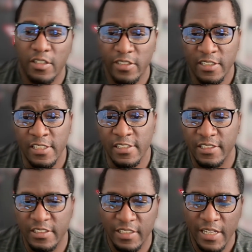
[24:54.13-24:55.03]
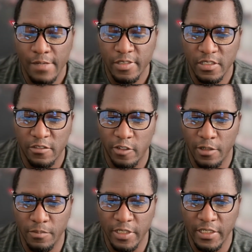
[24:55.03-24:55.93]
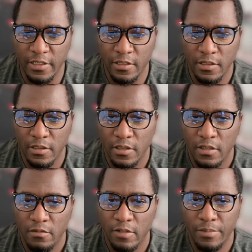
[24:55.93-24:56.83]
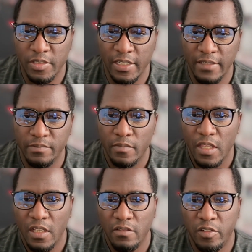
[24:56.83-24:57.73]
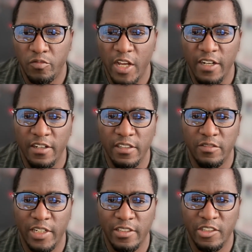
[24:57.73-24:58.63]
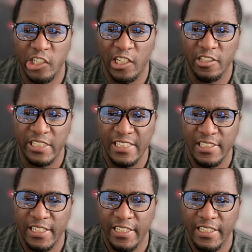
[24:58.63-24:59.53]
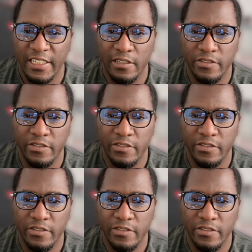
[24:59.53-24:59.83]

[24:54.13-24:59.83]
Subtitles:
So this is the synopsis from the website. From writer and director John Krasinski,